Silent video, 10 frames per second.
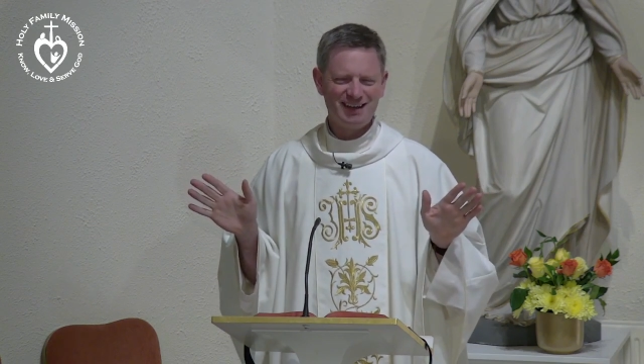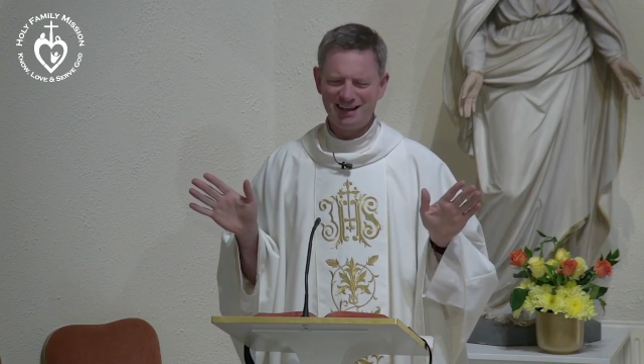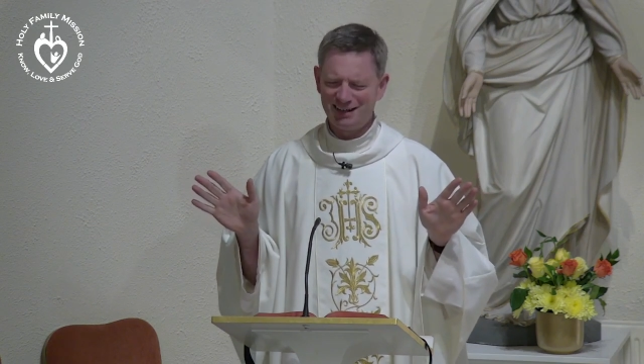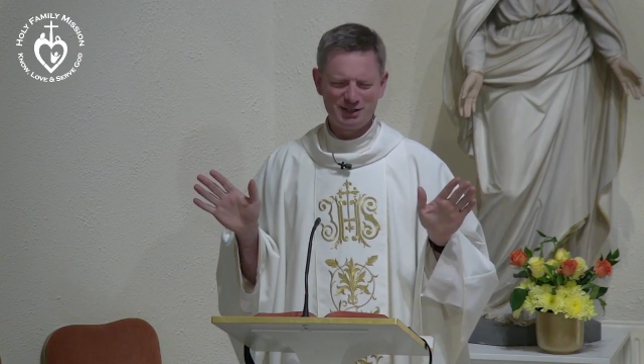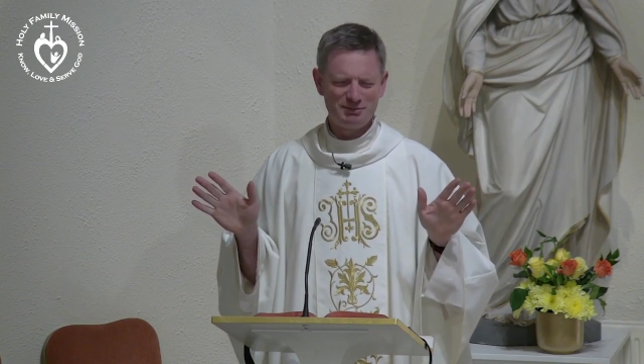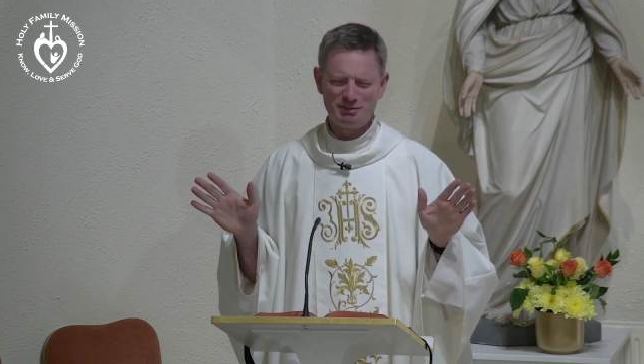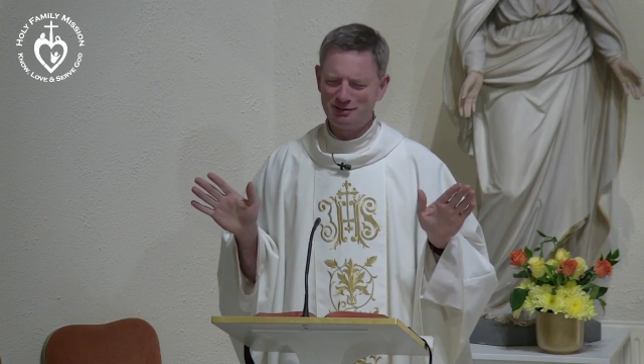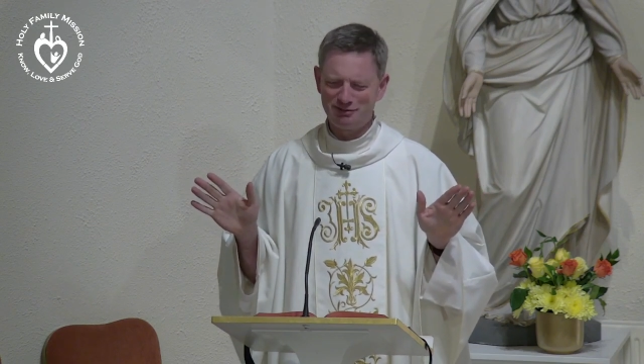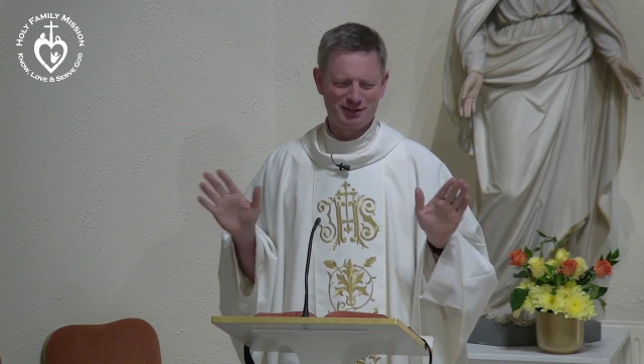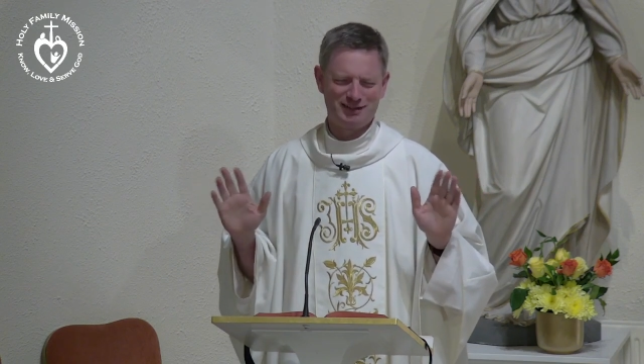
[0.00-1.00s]
It'll be
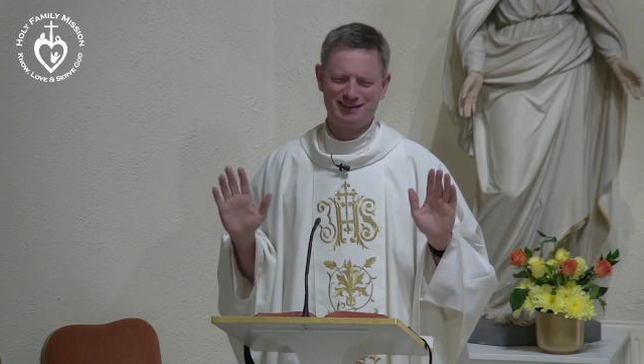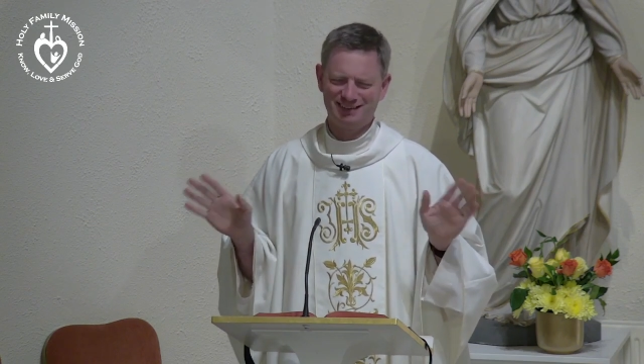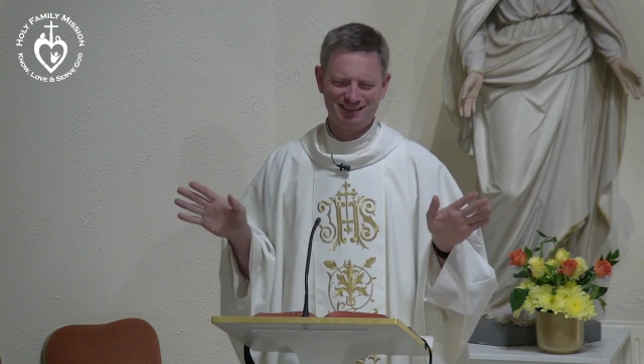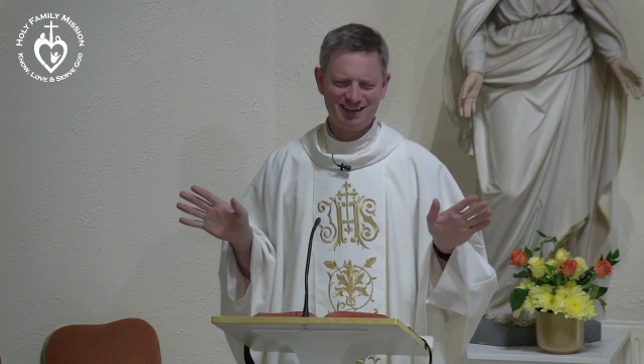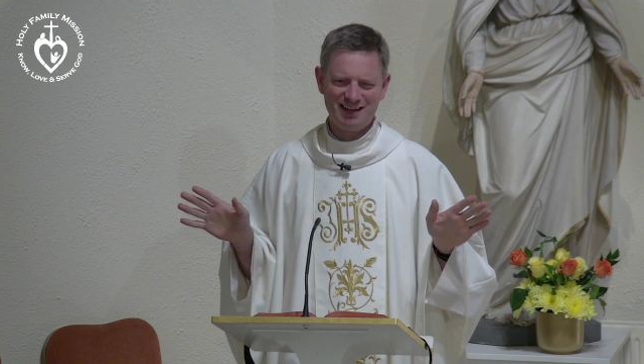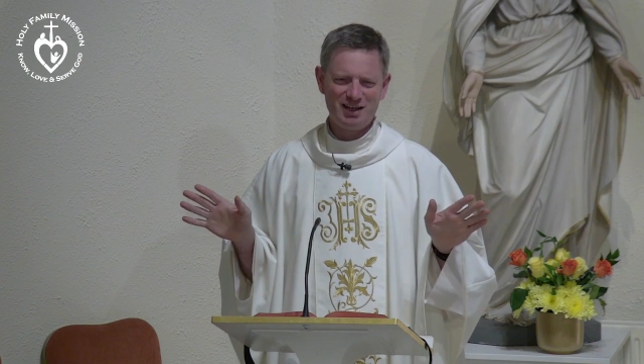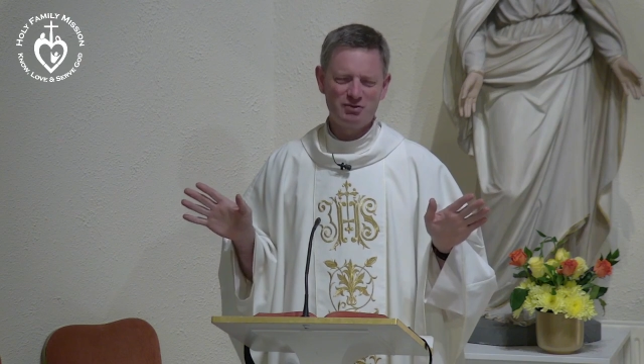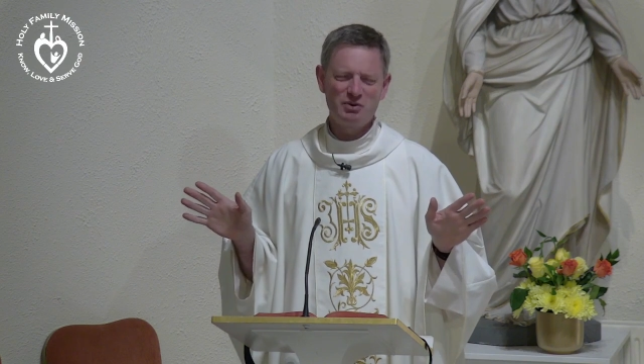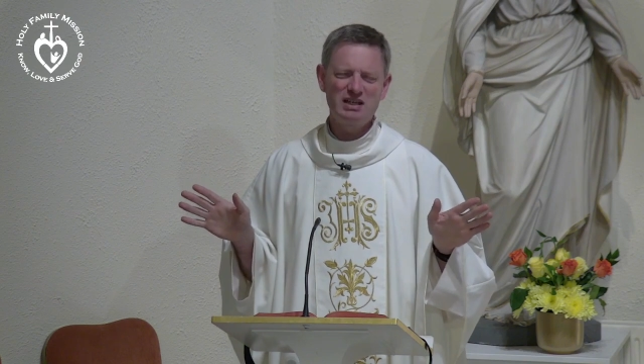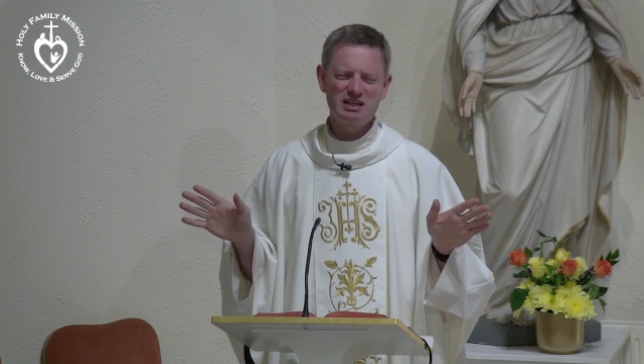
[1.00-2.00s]
fine. If
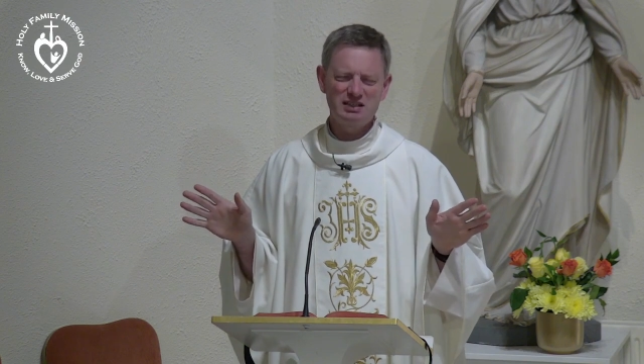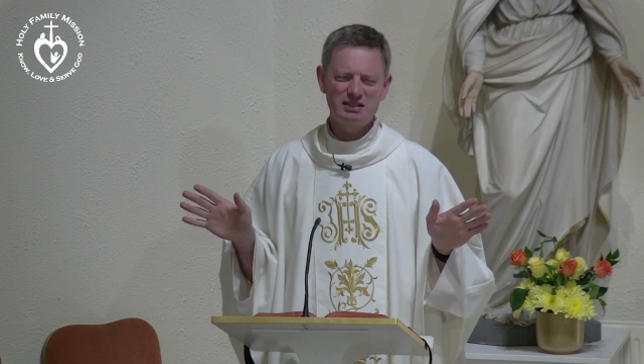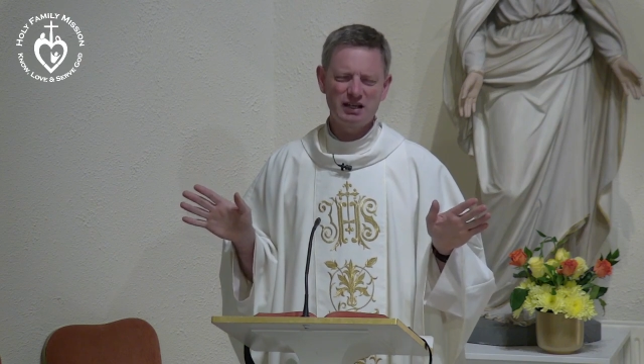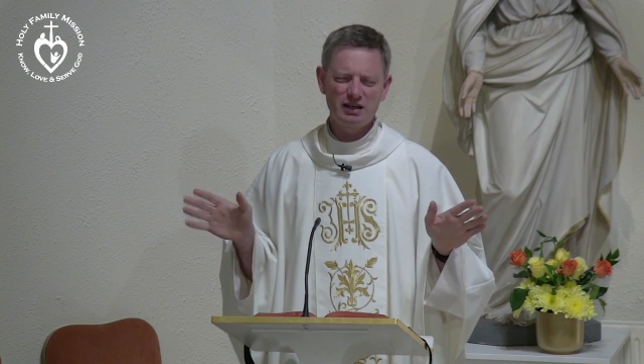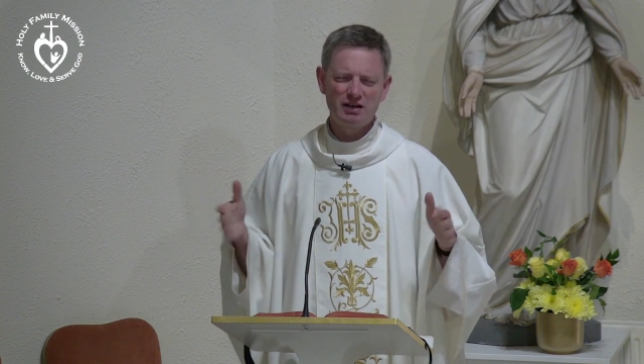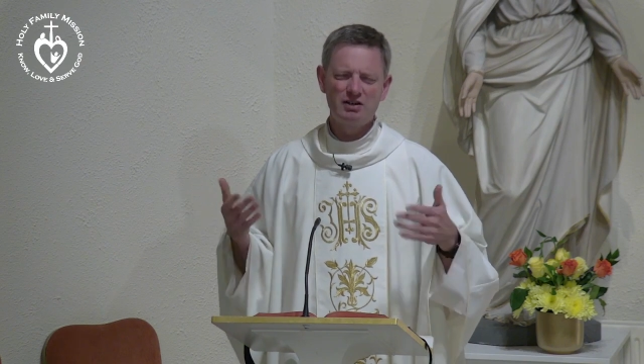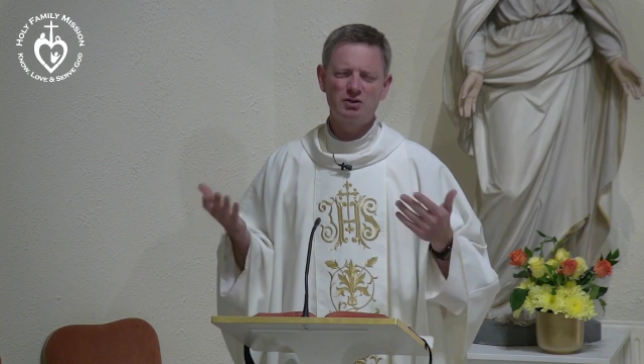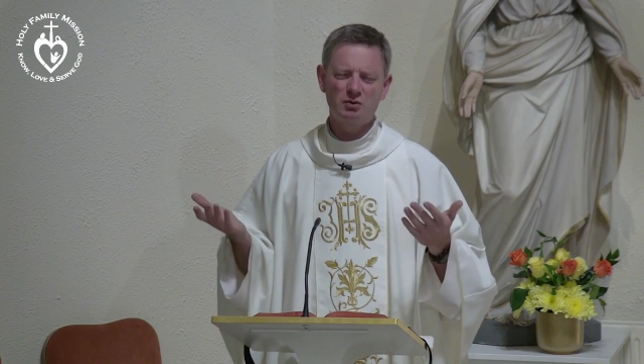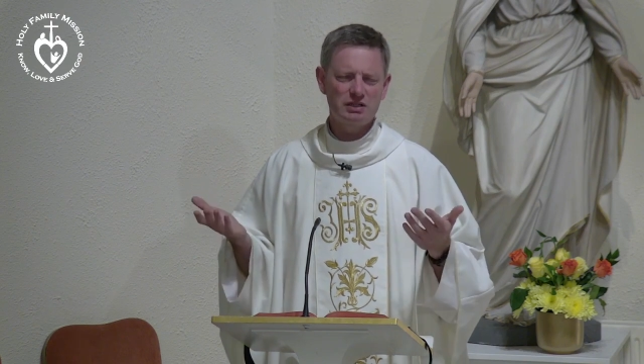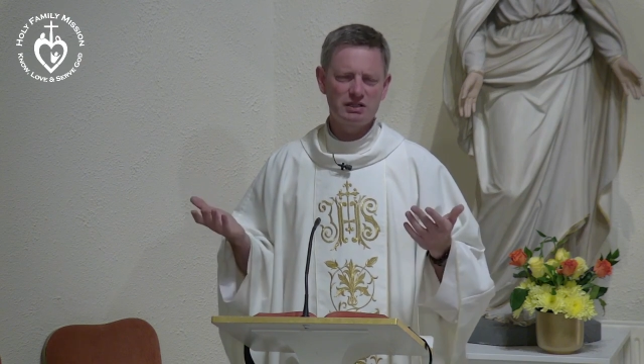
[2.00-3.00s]
we eat today,
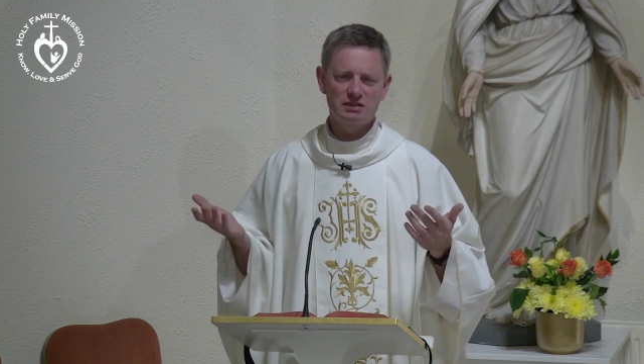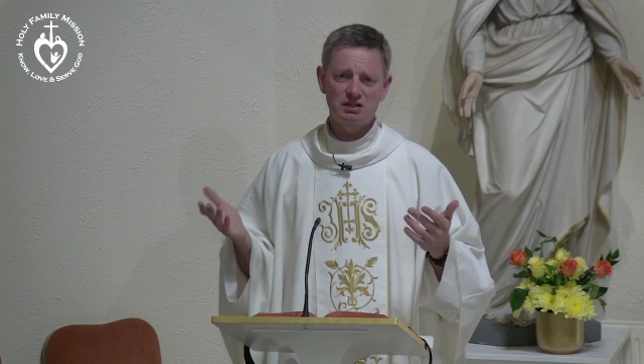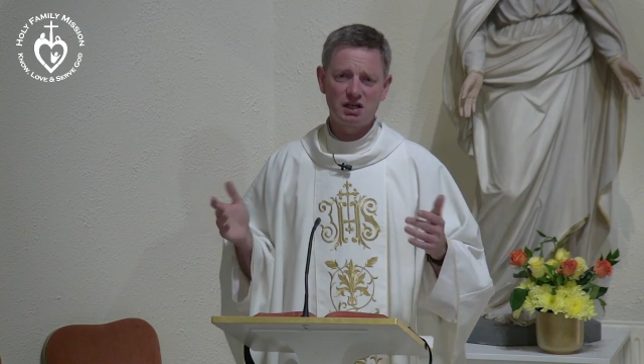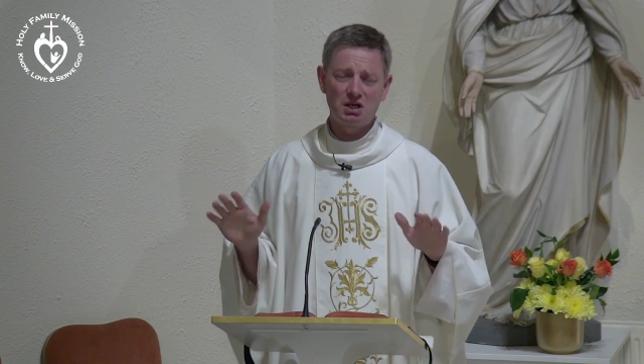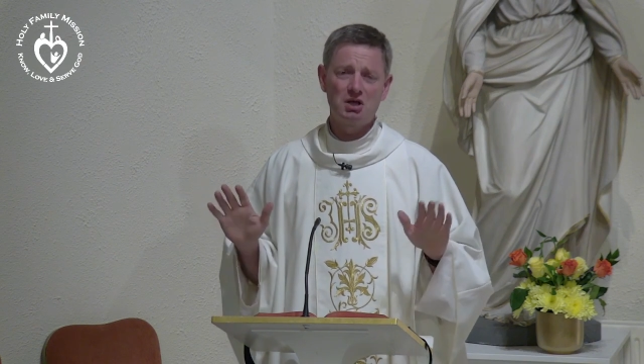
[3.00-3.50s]
don't eat today,